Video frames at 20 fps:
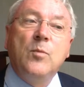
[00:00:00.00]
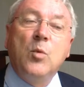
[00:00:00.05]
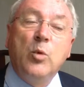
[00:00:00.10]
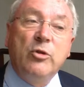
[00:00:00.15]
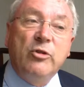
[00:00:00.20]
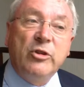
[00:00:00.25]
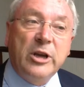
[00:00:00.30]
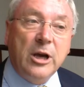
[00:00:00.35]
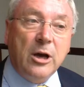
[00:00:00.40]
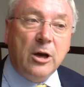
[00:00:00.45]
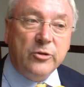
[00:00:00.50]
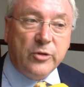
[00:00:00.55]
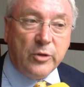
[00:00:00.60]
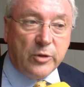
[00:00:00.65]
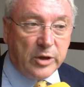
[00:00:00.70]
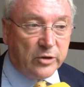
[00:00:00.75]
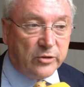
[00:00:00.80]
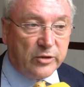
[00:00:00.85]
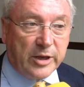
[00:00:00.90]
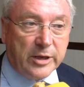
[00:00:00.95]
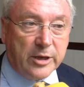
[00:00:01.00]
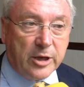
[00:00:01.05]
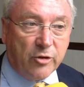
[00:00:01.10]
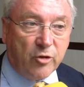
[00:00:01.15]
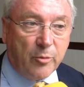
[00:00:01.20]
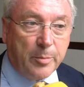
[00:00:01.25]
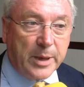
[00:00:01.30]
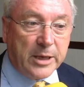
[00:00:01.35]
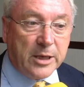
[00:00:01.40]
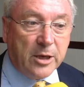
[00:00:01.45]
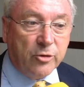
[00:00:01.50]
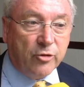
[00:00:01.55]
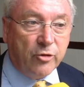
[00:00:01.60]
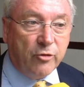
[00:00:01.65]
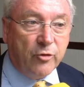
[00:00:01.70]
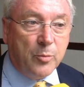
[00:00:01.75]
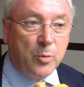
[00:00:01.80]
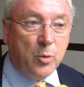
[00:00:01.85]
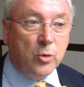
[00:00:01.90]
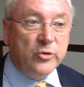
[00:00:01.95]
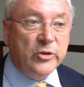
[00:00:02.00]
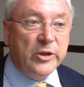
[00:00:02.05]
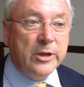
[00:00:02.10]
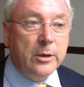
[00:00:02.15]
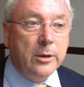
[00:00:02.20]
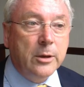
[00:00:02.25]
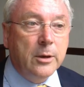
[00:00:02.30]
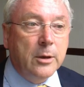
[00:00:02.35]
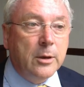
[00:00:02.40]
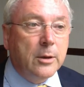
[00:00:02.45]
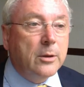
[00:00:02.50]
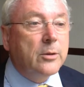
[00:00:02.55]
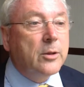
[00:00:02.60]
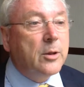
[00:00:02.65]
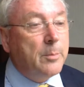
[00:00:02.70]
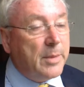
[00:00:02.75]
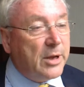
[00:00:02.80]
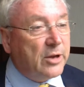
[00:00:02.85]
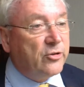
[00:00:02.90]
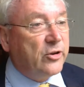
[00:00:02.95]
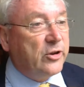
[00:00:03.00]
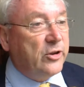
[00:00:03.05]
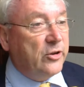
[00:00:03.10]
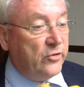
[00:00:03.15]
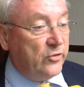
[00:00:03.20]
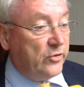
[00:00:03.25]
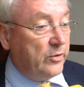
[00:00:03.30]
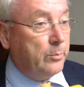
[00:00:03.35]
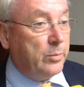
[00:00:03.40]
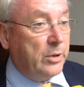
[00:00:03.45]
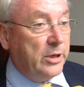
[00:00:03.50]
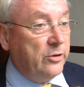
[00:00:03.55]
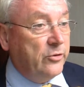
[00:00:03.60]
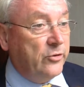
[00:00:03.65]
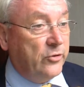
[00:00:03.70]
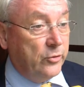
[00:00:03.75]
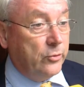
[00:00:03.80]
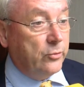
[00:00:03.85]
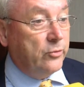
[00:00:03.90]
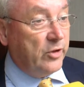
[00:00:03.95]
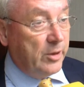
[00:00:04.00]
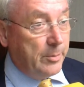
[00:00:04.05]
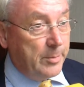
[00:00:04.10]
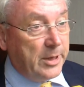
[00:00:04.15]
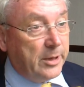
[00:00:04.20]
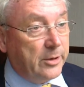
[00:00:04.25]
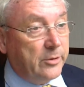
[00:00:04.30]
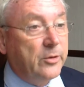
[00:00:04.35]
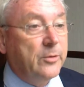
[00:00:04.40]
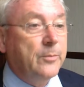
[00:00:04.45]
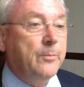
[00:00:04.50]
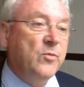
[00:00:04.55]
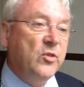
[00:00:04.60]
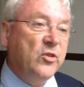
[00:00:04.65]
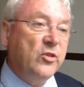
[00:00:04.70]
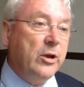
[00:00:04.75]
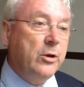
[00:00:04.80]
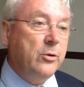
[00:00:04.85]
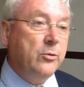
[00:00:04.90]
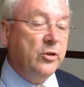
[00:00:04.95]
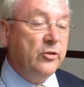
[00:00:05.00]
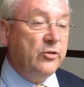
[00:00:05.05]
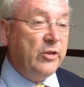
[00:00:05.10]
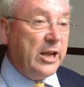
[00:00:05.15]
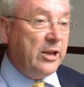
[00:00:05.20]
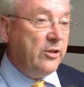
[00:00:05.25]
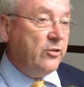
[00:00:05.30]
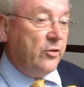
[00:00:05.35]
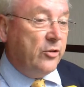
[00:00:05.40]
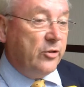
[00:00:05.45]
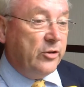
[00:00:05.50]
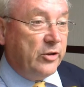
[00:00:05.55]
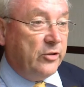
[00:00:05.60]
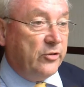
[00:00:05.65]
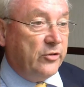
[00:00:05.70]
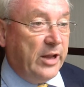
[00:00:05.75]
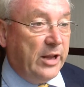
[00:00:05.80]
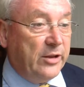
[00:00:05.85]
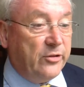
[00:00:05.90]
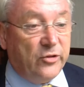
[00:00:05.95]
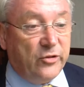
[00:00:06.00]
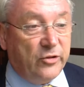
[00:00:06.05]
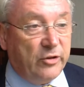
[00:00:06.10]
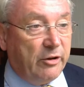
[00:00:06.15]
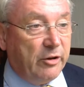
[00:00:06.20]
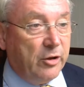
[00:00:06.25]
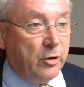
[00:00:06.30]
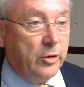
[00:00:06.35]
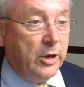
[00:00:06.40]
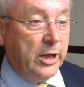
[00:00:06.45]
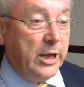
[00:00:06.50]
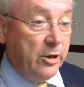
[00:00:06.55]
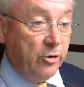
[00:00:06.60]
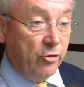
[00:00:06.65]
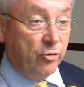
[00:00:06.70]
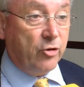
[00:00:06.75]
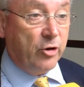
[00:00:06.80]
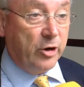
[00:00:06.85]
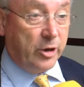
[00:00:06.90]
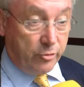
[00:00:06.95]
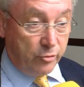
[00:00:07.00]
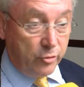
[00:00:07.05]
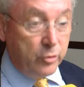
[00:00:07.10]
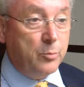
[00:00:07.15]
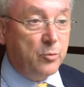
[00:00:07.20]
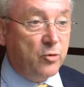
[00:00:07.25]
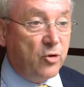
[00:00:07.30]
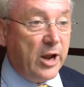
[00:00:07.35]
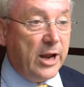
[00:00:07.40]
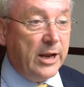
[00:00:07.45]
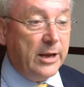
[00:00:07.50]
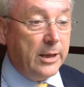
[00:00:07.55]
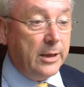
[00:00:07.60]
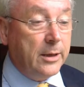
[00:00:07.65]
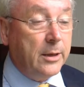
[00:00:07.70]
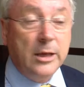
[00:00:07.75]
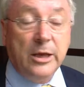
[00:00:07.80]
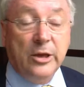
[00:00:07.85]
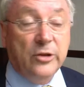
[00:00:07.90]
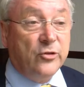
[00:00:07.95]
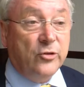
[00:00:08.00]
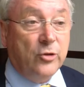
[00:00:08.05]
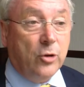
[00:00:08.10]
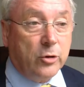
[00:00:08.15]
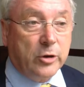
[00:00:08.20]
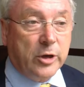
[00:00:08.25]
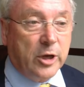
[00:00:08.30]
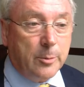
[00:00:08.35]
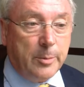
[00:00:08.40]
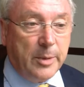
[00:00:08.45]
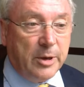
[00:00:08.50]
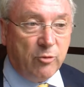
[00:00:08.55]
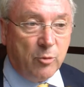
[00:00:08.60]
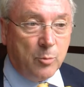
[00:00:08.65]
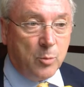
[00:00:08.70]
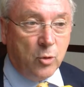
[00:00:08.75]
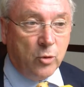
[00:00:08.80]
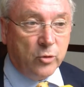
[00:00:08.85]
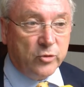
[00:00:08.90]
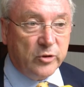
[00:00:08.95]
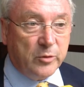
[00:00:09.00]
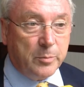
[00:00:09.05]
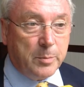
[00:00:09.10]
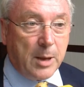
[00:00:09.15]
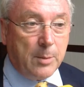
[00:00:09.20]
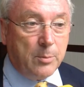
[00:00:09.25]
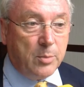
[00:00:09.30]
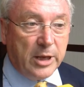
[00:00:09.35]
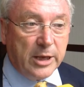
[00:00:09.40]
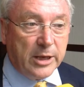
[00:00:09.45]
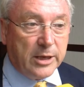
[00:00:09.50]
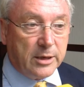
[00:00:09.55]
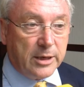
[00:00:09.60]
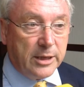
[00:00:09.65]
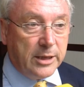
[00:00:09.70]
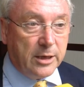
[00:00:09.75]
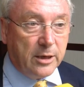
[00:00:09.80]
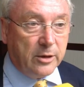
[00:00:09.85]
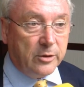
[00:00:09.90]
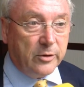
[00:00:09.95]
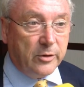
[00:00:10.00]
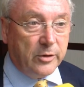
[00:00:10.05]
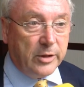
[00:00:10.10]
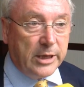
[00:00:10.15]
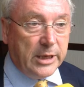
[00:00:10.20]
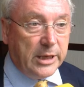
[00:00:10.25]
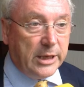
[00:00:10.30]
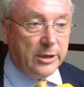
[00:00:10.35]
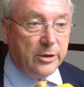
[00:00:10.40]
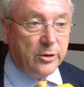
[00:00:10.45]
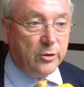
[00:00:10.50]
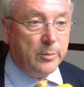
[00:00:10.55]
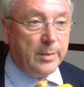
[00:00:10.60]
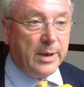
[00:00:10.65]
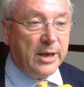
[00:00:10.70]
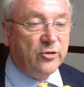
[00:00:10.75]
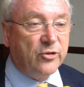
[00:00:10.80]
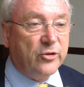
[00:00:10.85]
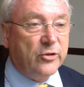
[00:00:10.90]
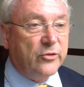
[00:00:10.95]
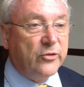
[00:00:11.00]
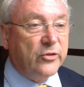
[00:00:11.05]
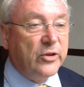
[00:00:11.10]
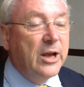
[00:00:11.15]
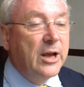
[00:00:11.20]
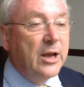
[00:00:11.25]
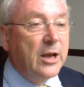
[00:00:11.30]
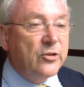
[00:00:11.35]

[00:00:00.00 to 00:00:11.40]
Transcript: With regard to things like country-by-country reporting, the measure is simply too timid. So the data that is necessary on intra-group trading is not going to be reported publicly under the EU measures.